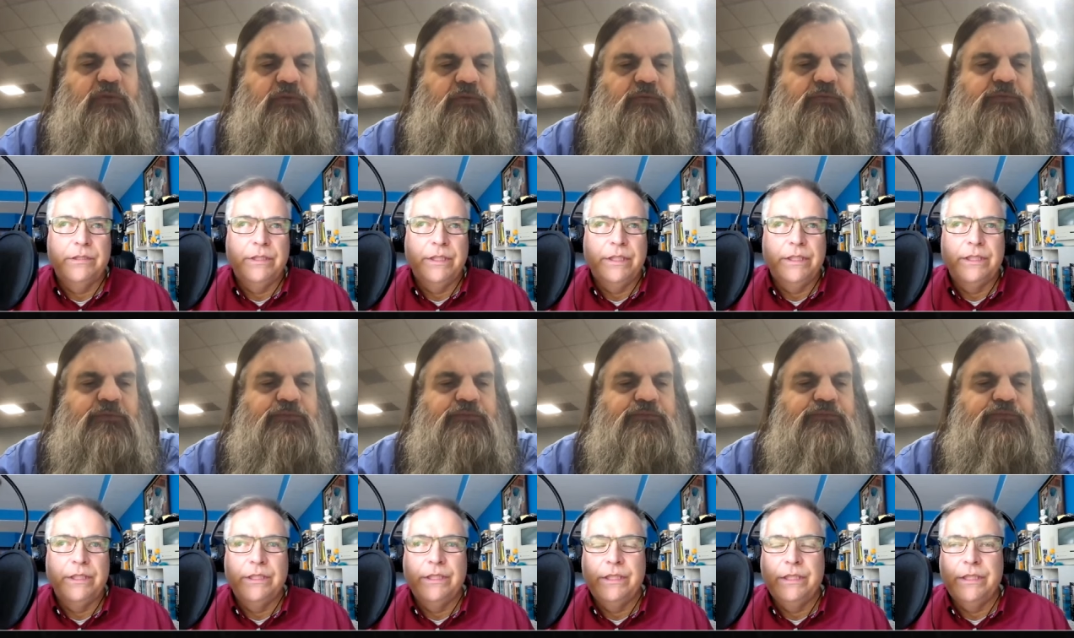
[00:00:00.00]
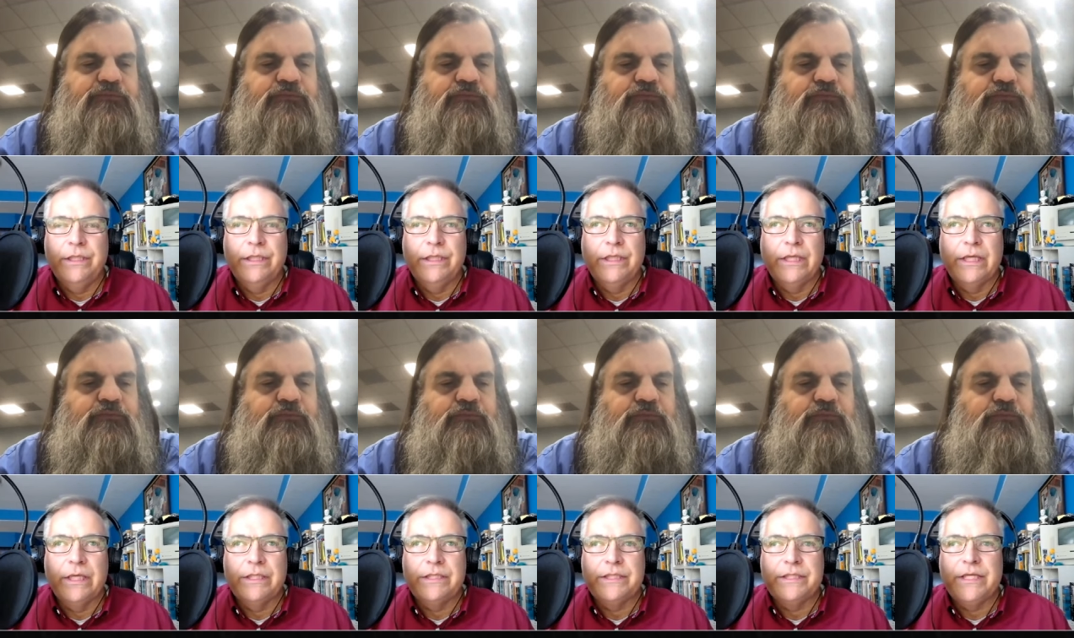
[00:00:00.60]
Speaker 1: in in the
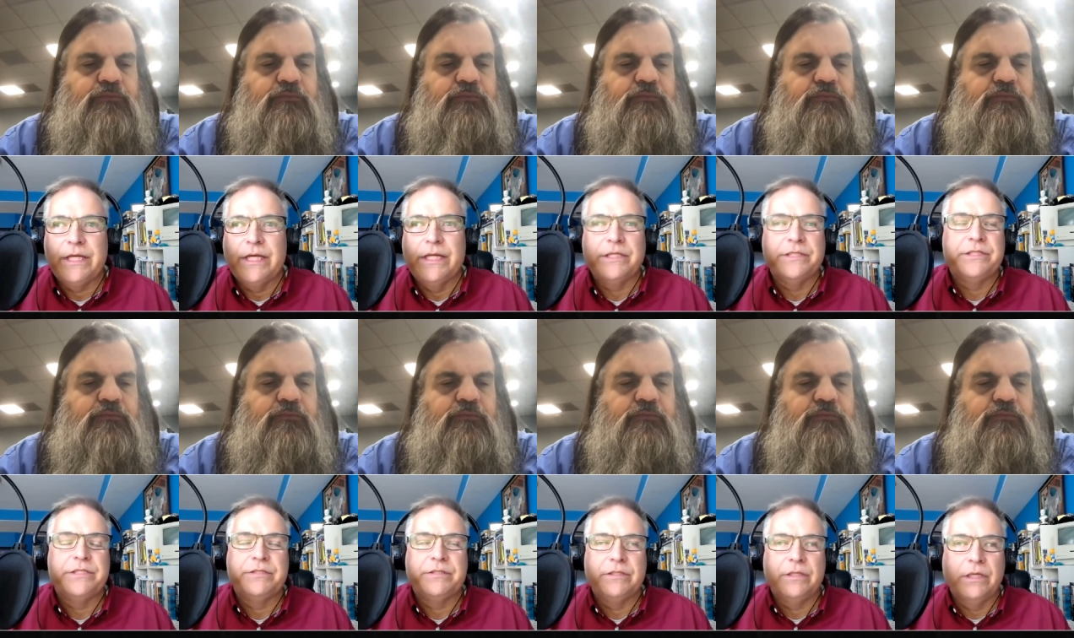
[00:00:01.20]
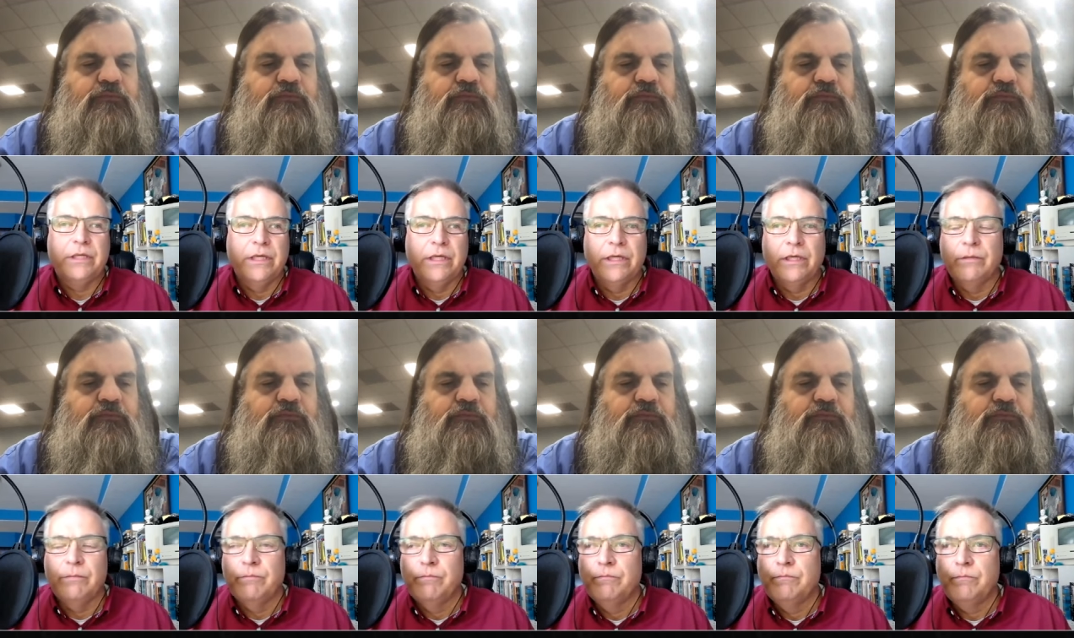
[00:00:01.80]
United States.
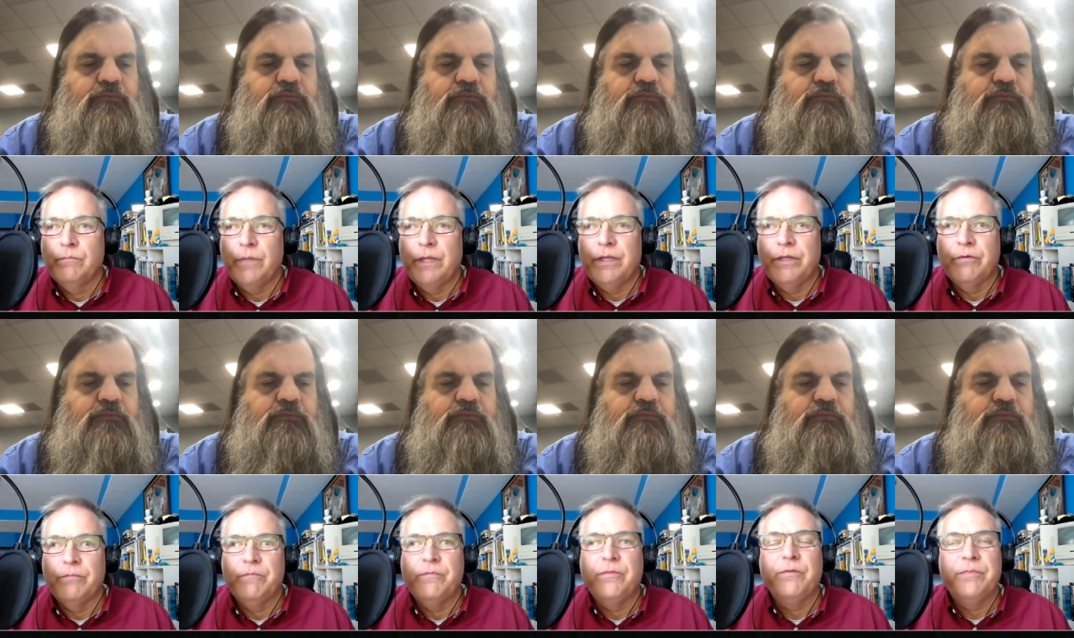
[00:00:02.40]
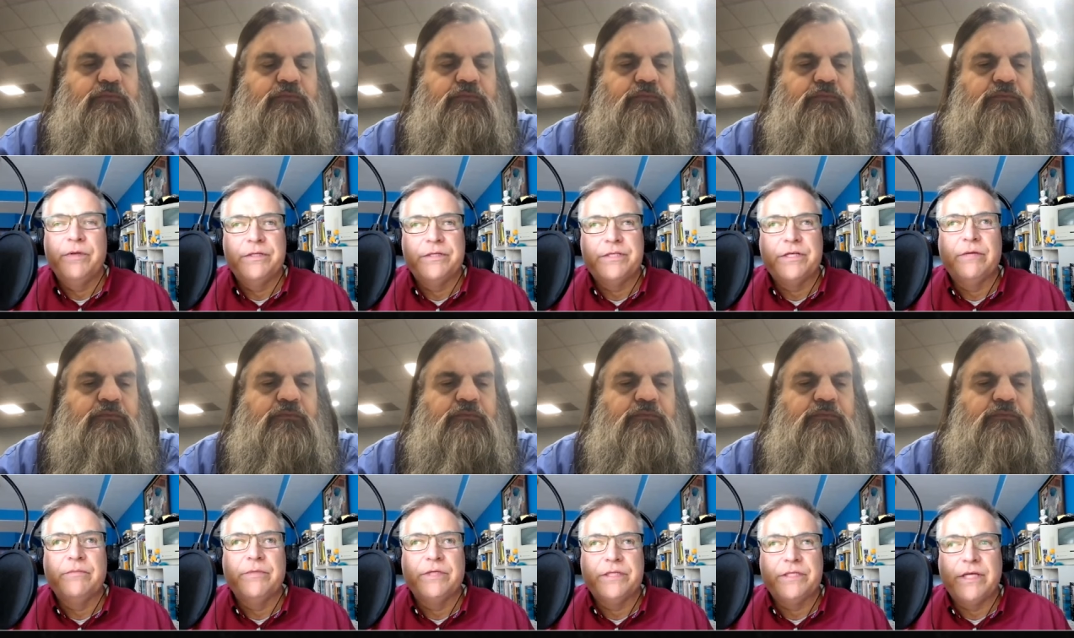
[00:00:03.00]
Um, and there there've been
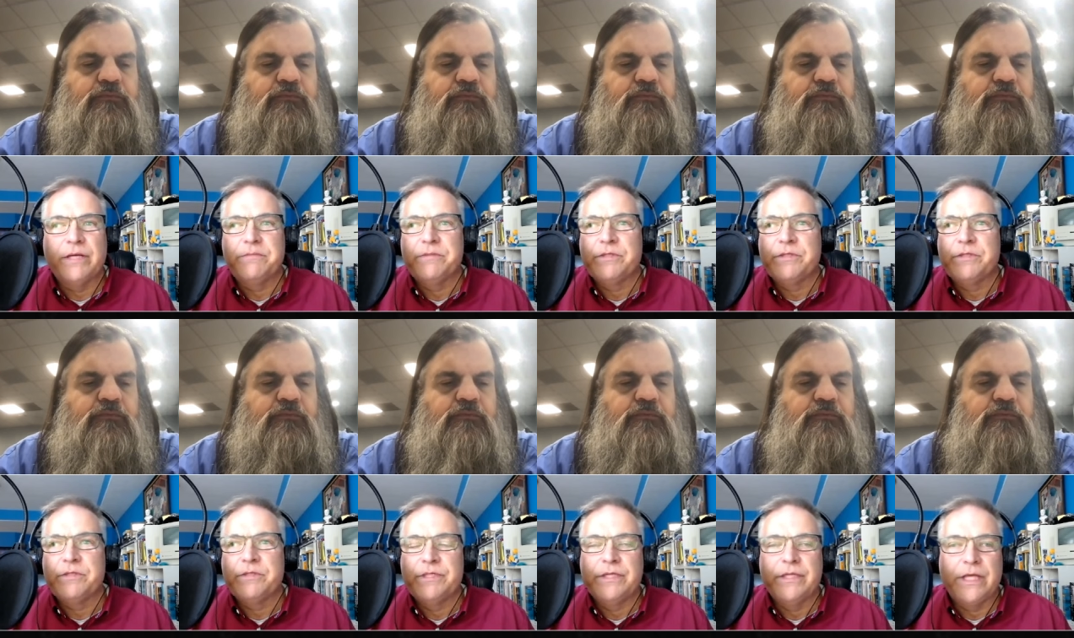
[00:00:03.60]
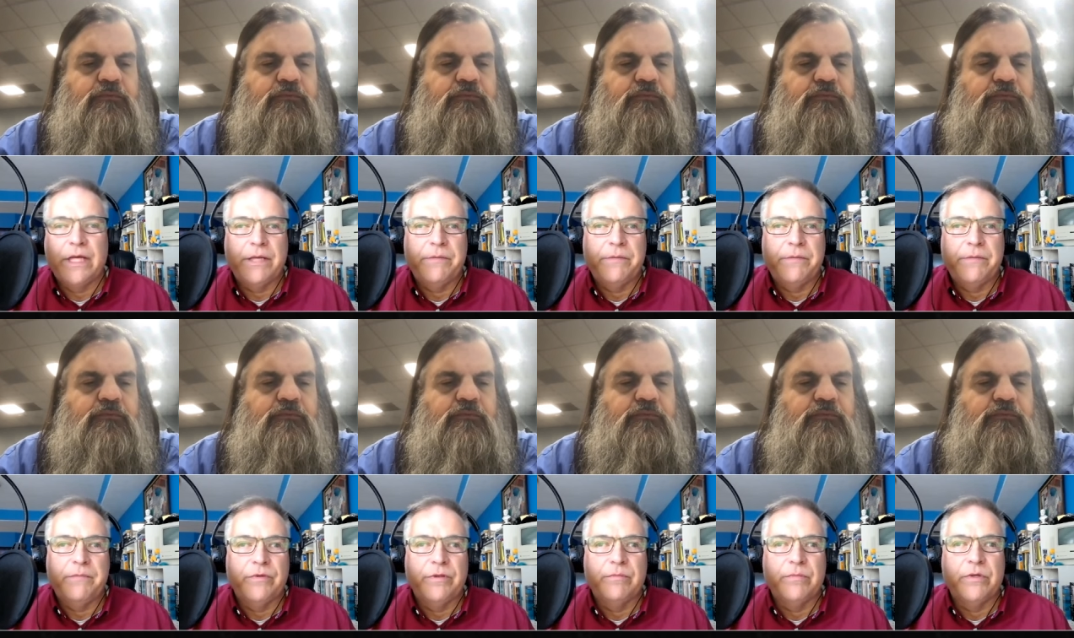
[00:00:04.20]
some exceptions to that,
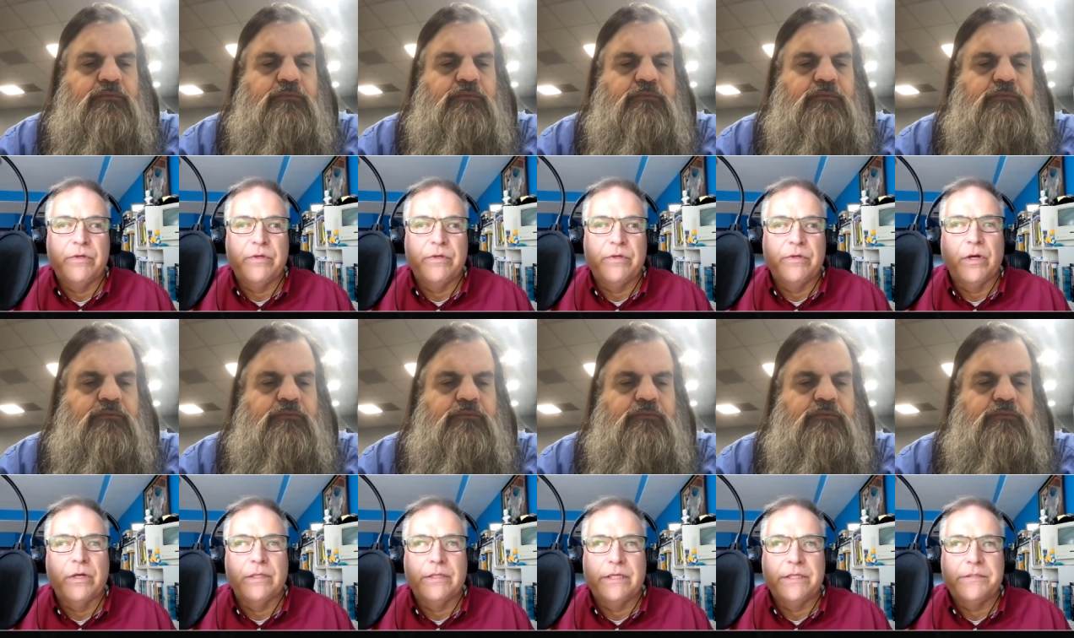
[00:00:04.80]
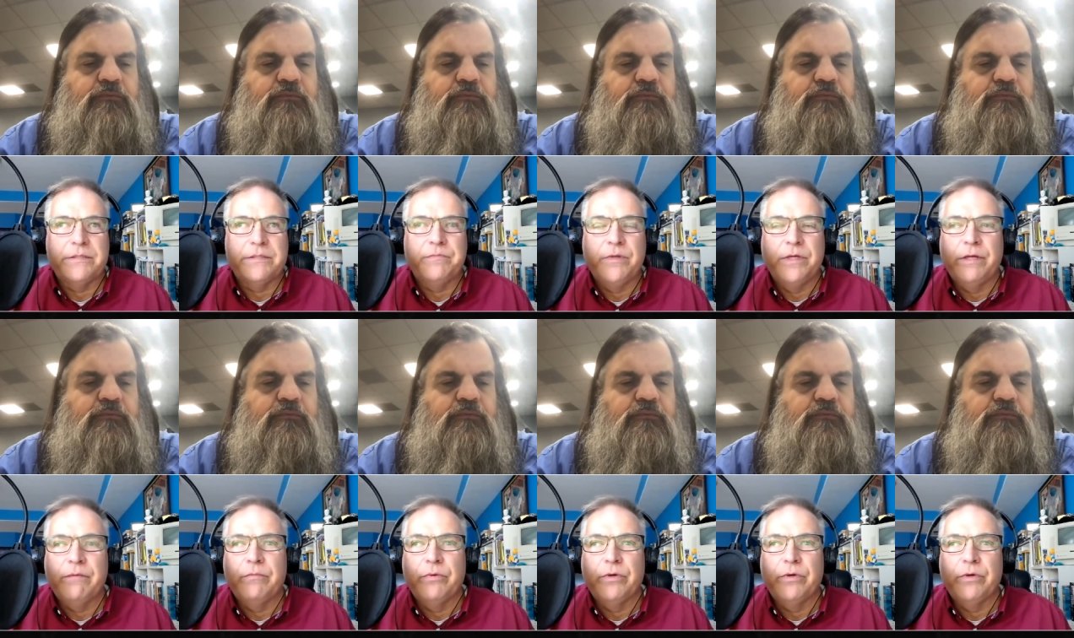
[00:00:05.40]
but for the most part, that's
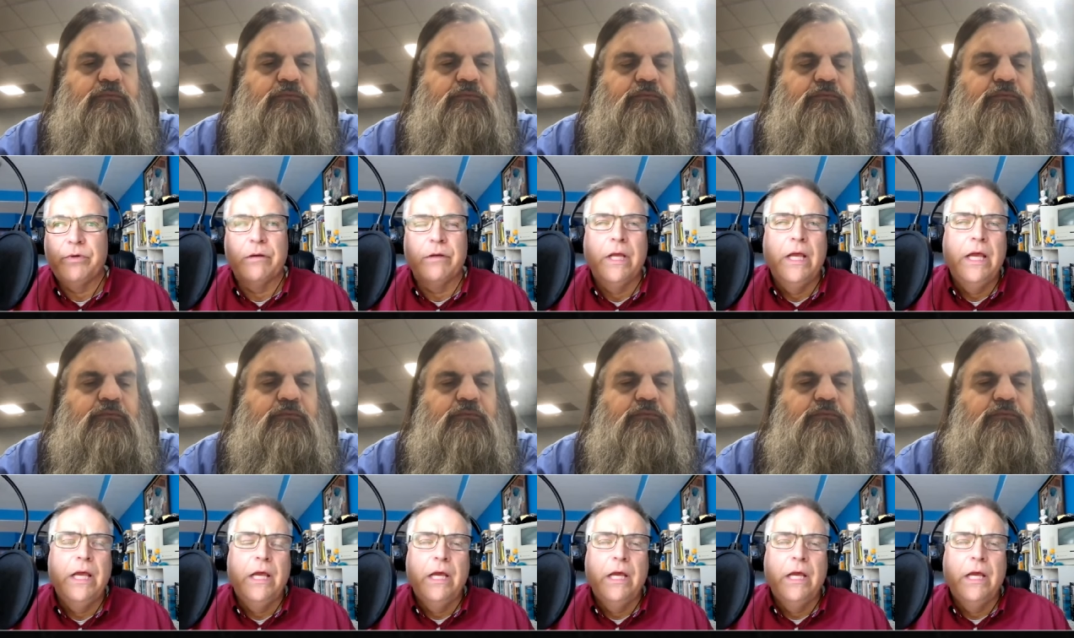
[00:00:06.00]
been a pretty hard.